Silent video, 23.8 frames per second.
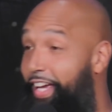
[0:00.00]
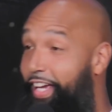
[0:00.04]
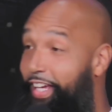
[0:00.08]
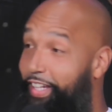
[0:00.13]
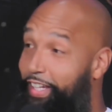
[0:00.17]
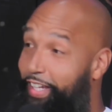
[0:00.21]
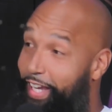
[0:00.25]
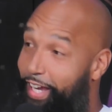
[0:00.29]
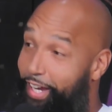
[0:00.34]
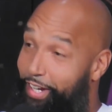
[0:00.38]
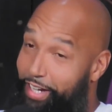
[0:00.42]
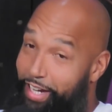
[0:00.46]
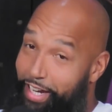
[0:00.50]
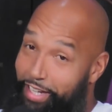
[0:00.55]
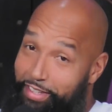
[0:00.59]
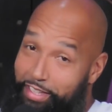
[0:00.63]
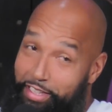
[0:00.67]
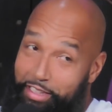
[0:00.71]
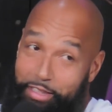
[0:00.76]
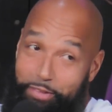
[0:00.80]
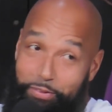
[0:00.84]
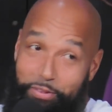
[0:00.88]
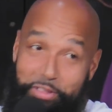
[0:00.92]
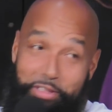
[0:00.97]
Now, I
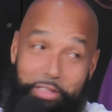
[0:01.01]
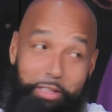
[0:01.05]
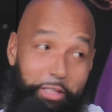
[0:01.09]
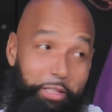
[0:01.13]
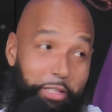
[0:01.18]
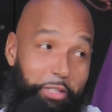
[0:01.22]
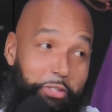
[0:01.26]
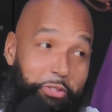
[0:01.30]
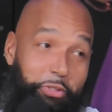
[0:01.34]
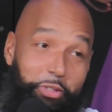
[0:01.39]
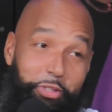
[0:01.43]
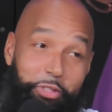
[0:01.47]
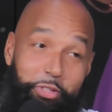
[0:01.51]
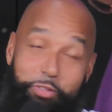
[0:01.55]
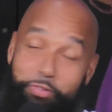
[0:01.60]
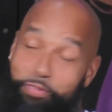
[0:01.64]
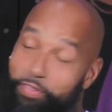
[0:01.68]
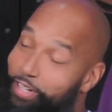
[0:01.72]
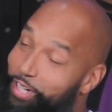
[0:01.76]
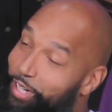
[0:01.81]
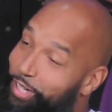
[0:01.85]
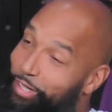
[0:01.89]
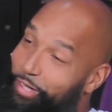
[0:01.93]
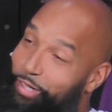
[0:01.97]
think he was telling the truth.
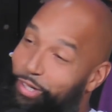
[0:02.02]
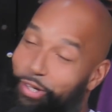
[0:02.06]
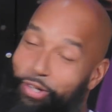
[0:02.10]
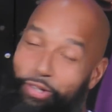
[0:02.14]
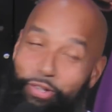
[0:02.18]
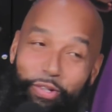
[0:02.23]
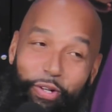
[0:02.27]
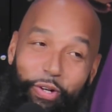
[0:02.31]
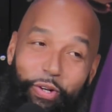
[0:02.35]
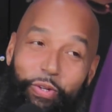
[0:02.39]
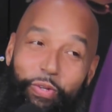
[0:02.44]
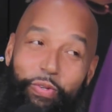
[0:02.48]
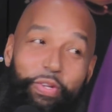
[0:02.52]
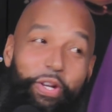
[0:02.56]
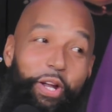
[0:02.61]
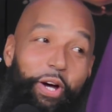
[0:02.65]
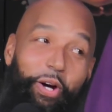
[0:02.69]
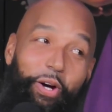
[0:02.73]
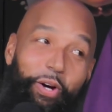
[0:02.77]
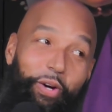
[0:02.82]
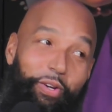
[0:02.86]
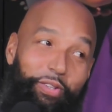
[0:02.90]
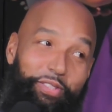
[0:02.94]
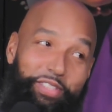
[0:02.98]
who
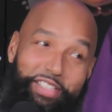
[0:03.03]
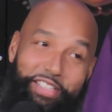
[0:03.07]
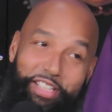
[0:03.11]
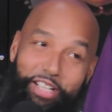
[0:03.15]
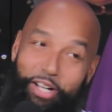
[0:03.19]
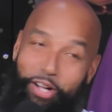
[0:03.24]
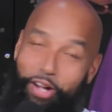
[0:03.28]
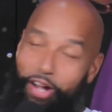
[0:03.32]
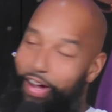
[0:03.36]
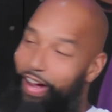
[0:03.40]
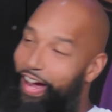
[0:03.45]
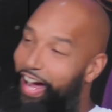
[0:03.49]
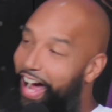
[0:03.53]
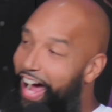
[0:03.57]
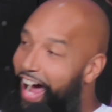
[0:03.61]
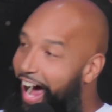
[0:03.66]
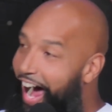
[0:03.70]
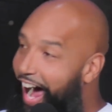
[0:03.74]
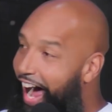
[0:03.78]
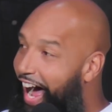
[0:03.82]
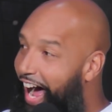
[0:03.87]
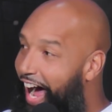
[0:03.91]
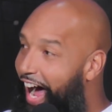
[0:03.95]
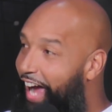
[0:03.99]
knows, you know?
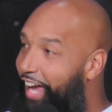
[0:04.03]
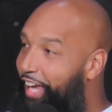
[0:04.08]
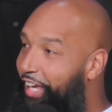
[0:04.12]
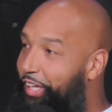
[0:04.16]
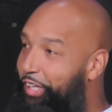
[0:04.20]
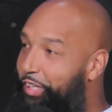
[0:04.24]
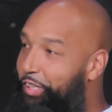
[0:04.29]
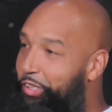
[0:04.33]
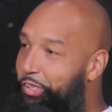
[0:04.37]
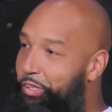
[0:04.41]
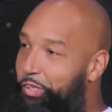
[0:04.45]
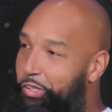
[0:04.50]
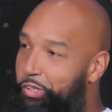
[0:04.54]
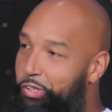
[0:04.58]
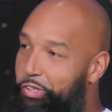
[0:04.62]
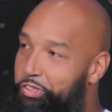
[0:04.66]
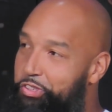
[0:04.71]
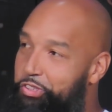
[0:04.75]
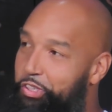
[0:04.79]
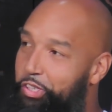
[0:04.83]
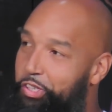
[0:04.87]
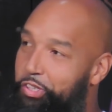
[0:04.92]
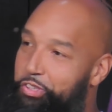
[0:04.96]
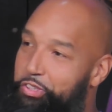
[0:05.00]

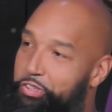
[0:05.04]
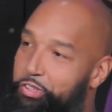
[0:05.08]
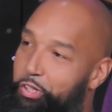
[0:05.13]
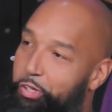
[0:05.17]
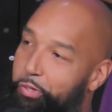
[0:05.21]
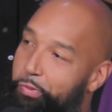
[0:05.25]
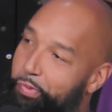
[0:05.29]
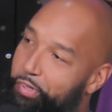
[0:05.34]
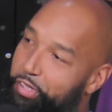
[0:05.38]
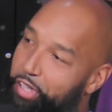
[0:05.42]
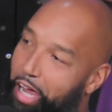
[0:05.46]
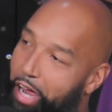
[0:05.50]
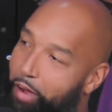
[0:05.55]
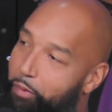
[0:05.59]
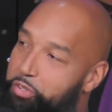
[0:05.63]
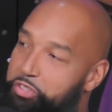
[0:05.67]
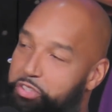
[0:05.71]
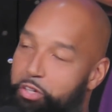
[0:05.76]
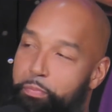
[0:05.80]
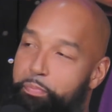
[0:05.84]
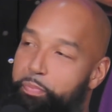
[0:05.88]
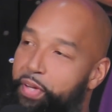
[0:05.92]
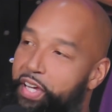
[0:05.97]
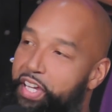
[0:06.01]
I was
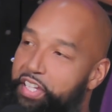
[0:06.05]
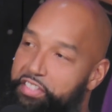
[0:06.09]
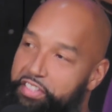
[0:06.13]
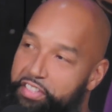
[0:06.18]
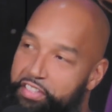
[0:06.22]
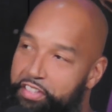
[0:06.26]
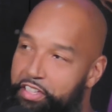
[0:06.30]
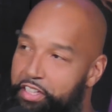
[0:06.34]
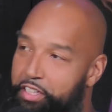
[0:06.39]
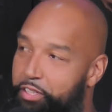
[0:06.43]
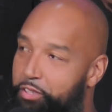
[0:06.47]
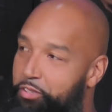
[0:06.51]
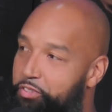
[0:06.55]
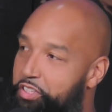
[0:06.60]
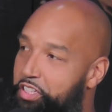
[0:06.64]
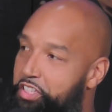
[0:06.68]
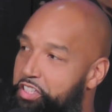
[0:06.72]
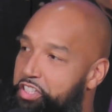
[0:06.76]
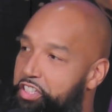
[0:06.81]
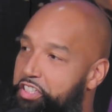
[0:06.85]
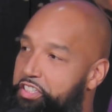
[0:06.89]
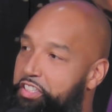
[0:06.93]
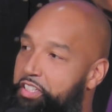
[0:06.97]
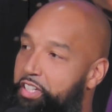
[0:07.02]
on pins and needles, and
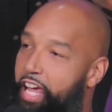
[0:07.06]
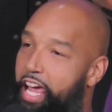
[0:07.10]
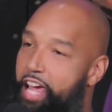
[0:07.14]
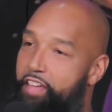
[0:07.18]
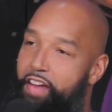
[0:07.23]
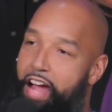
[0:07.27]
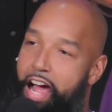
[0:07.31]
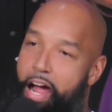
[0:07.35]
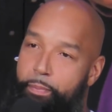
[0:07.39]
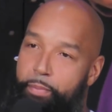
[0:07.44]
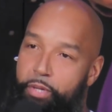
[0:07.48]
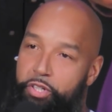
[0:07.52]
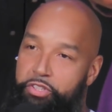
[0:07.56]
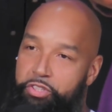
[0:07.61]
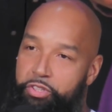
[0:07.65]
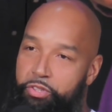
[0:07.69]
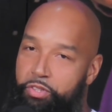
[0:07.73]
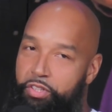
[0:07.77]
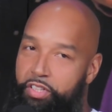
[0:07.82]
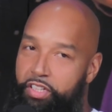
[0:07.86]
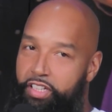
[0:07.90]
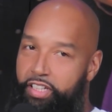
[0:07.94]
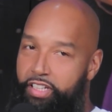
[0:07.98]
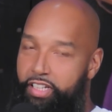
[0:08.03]
just to have the
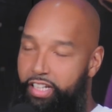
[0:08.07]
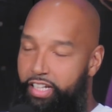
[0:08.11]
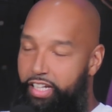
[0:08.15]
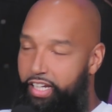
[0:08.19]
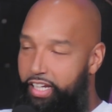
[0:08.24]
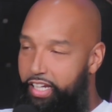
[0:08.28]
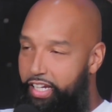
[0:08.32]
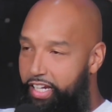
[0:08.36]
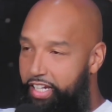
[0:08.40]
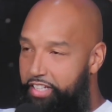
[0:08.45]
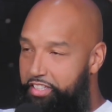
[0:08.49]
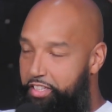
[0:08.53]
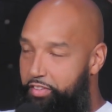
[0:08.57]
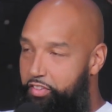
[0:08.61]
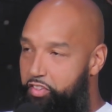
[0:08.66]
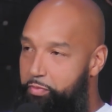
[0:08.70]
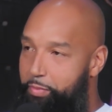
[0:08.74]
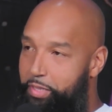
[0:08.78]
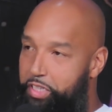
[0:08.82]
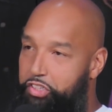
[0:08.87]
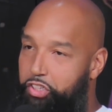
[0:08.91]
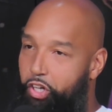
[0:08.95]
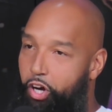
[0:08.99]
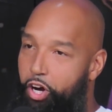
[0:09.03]
opportunity to even
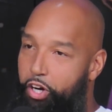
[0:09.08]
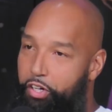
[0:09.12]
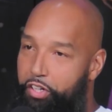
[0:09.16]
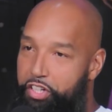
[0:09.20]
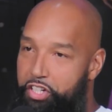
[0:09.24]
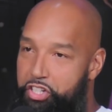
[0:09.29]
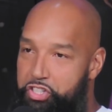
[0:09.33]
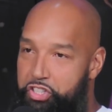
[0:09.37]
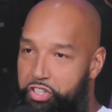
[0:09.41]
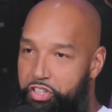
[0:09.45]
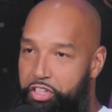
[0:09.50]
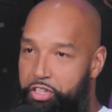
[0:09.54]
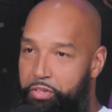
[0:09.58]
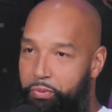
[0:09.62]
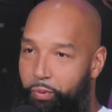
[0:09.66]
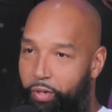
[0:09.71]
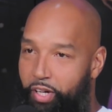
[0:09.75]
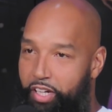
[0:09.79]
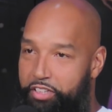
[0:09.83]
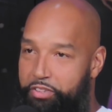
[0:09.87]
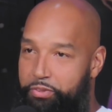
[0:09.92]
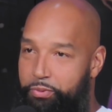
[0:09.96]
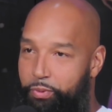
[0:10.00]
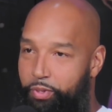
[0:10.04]
be talking to Jerry
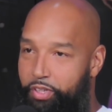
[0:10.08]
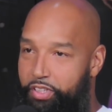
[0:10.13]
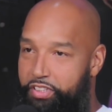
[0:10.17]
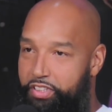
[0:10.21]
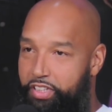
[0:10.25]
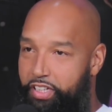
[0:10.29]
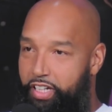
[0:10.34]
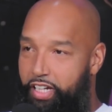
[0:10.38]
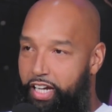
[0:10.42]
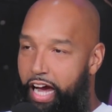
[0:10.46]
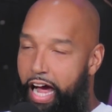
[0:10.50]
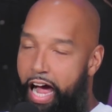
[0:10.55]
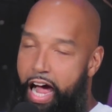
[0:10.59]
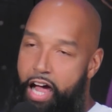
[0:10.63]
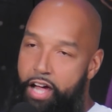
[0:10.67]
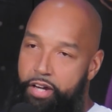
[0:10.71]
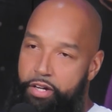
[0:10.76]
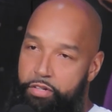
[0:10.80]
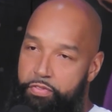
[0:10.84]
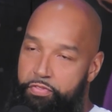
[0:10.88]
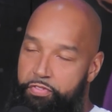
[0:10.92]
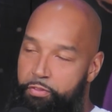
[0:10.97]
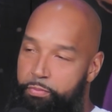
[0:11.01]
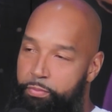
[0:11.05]
West was an
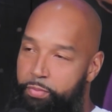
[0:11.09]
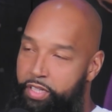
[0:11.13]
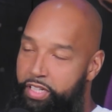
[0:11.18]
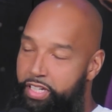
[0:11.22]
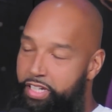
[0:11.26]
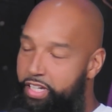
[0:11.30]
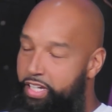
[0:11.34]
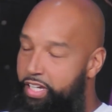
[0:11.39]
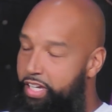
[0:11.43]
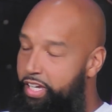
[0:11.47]
honor for me.